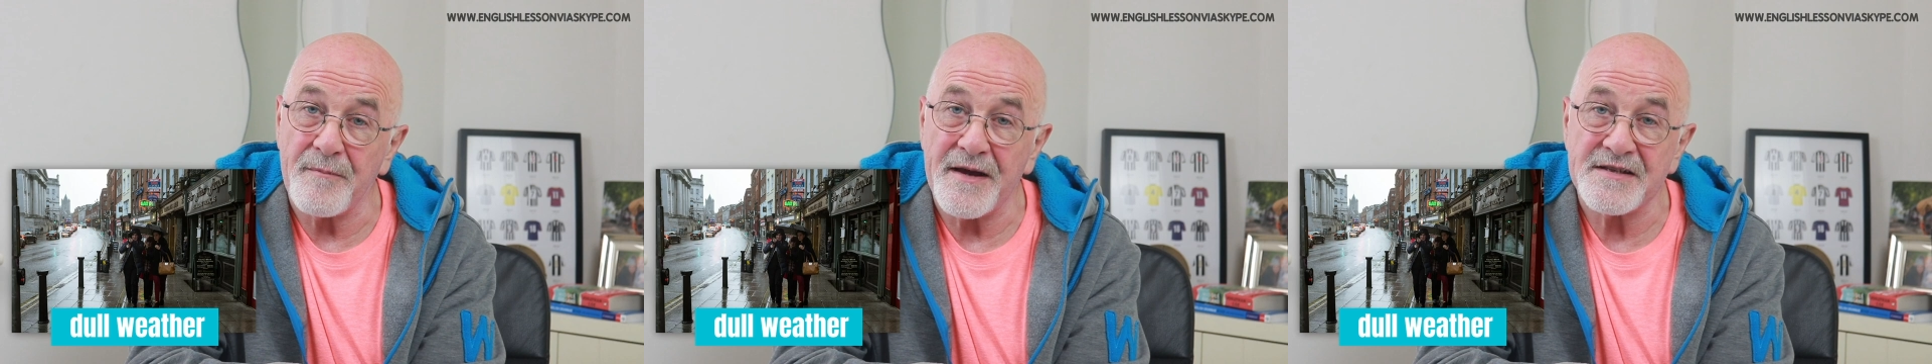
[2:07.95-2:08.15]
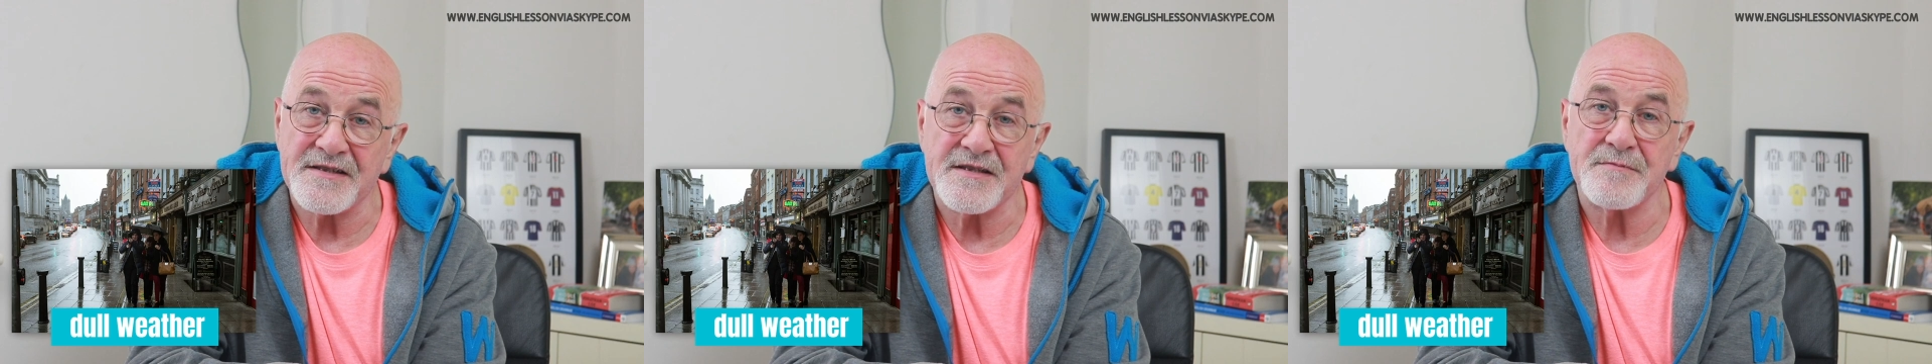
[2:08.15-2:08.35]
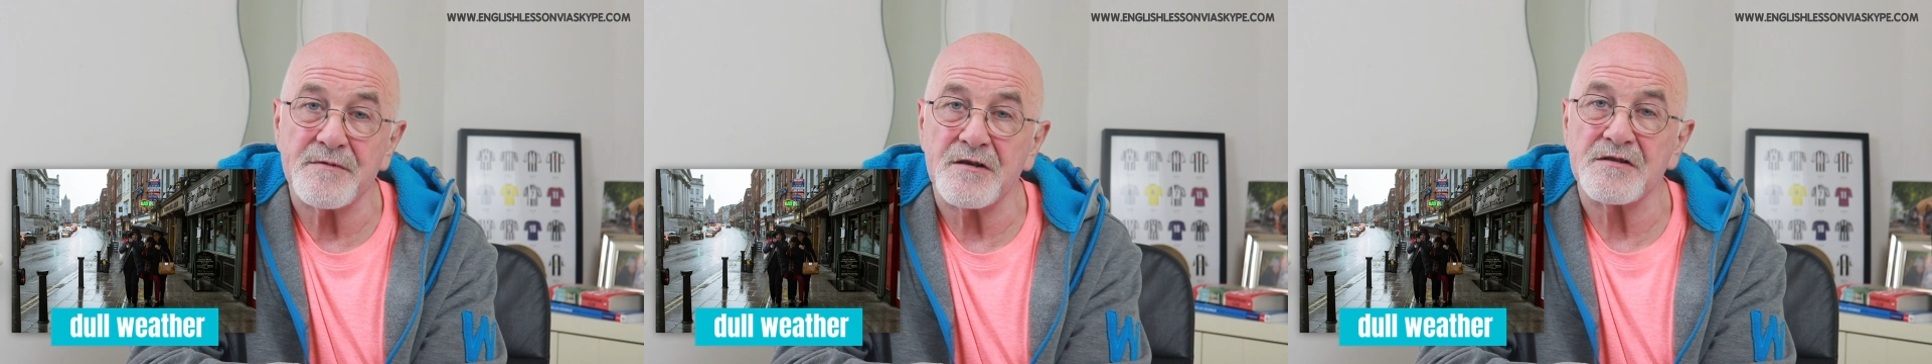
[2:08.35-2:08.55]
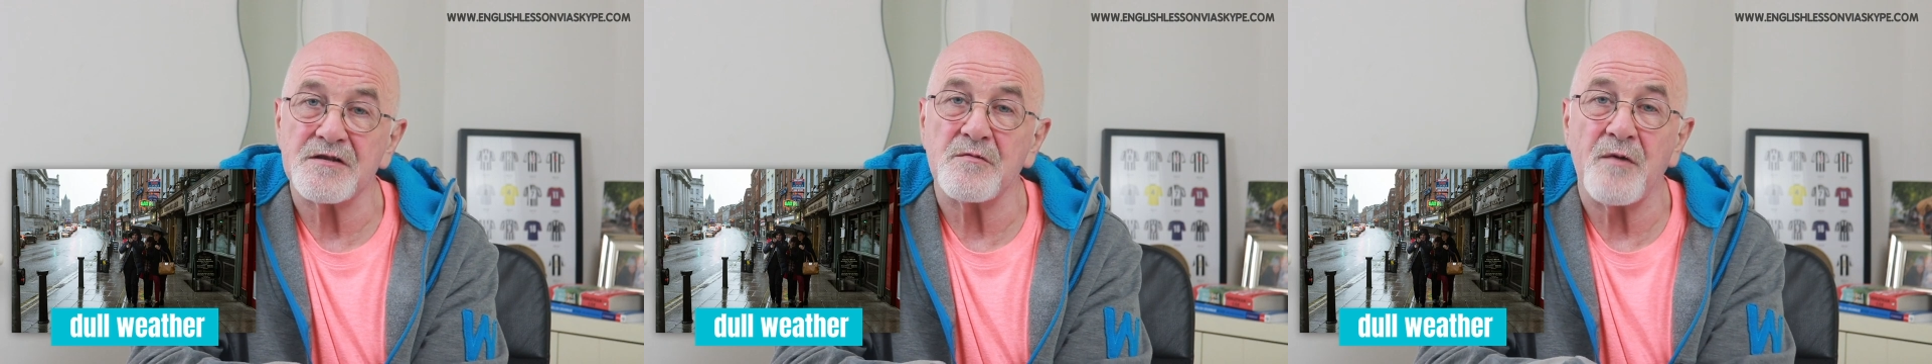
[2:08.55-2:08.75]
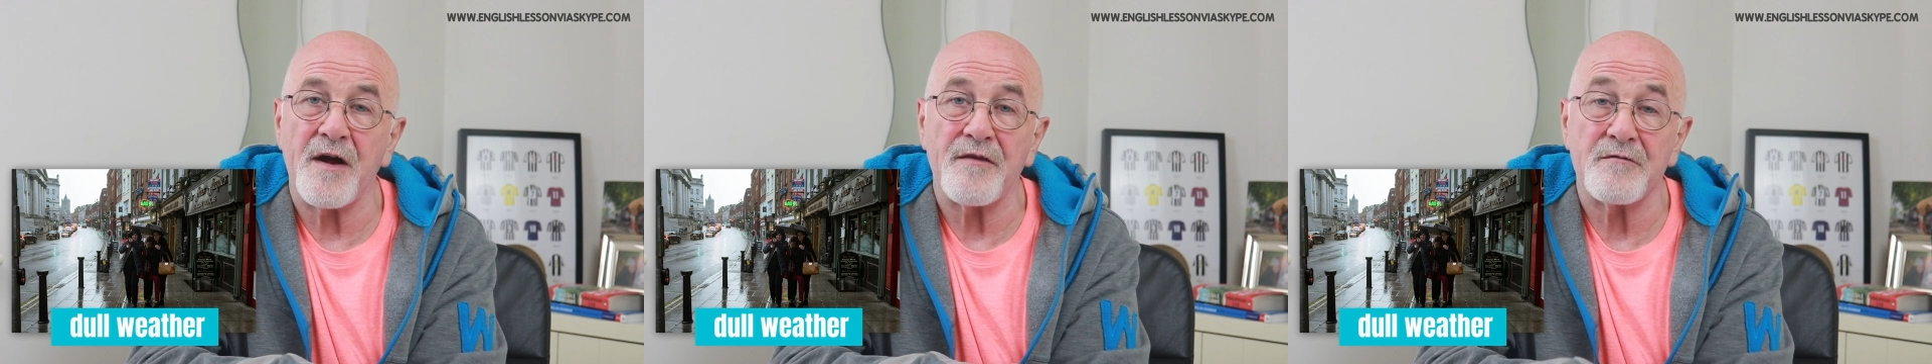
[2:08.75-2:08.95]
basis because
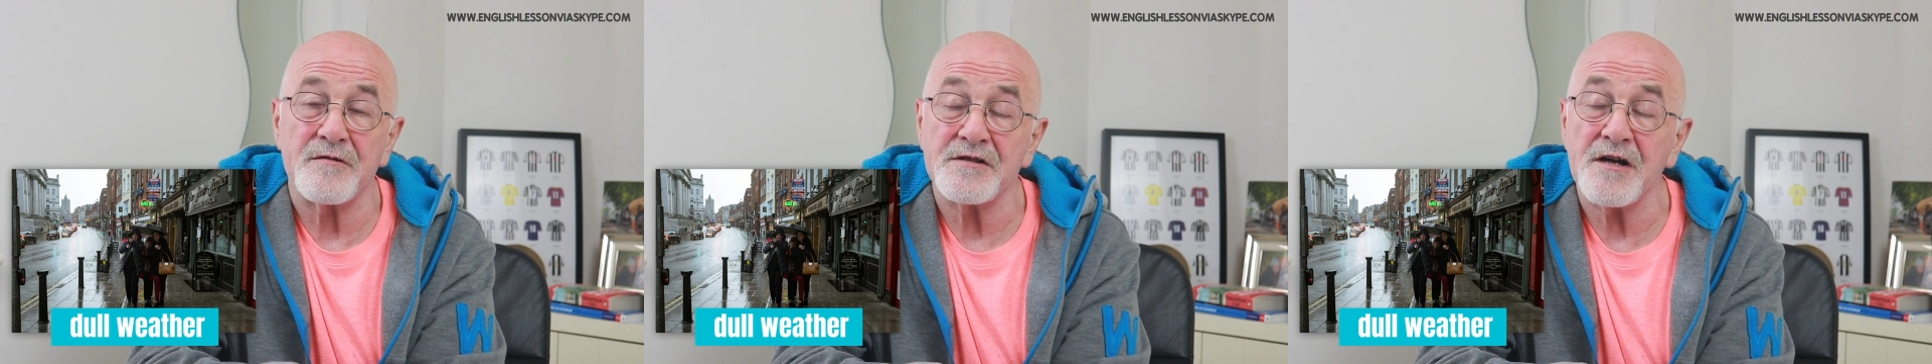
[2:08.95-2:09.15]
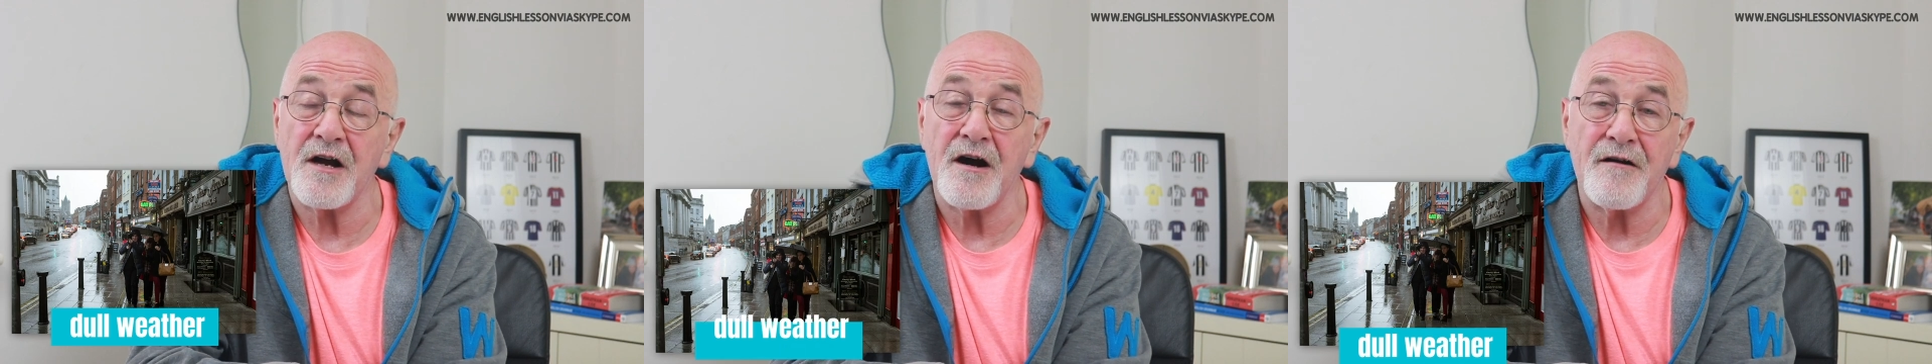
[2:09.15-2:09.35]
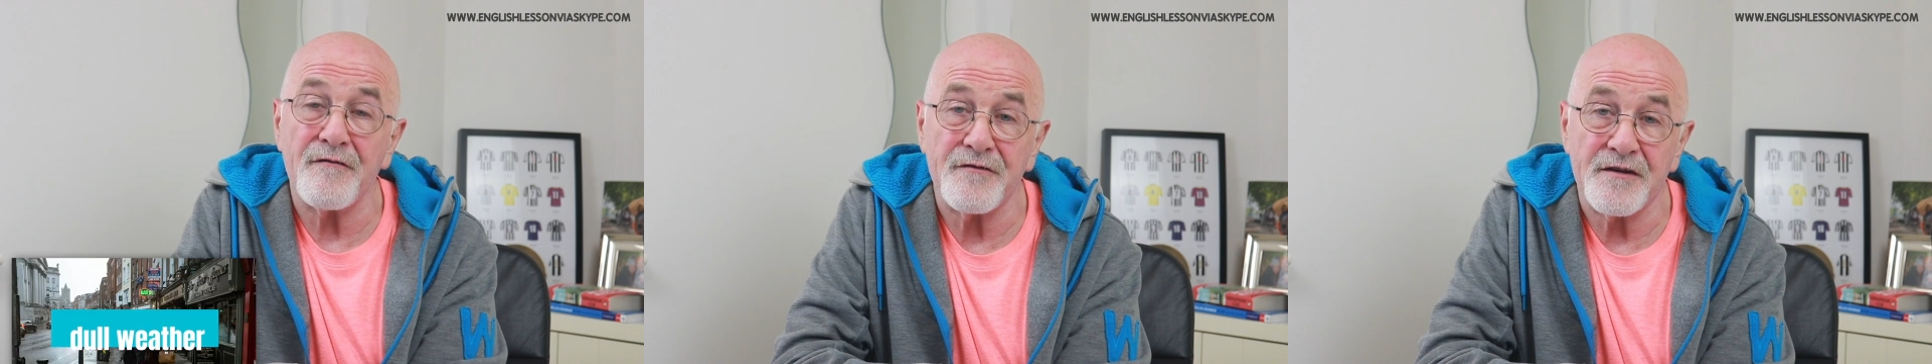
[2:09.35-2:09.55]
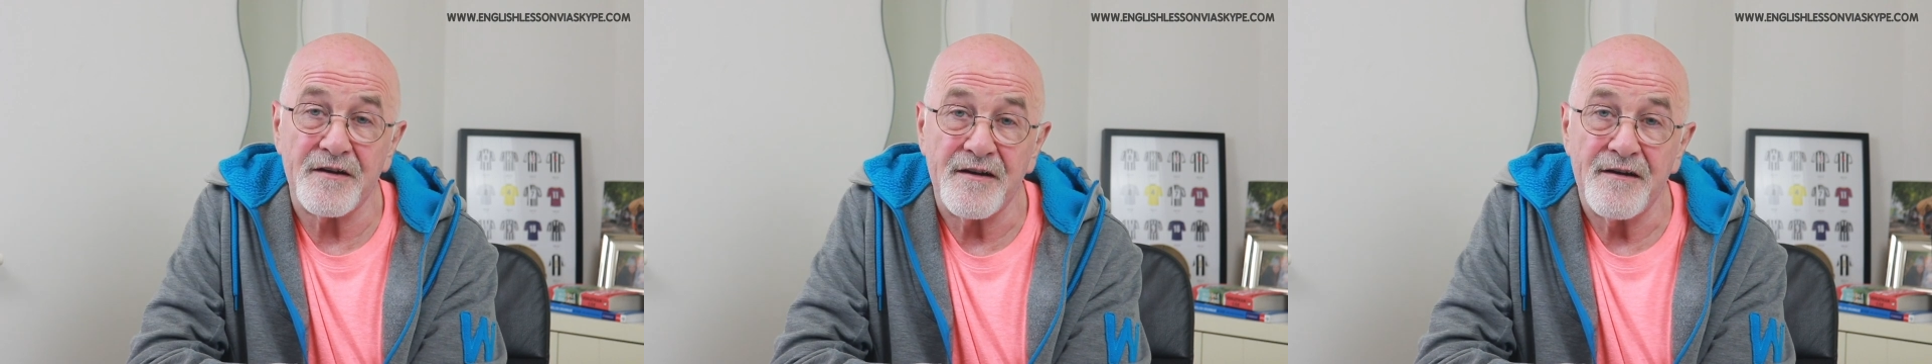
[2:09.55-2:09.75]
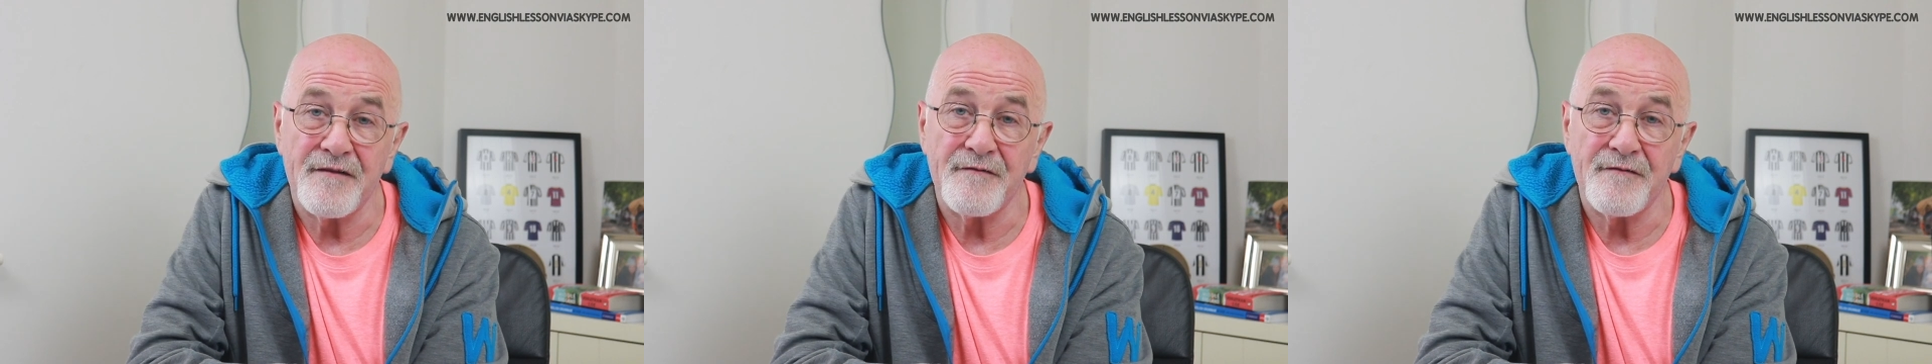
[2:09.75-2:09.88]
the weather is often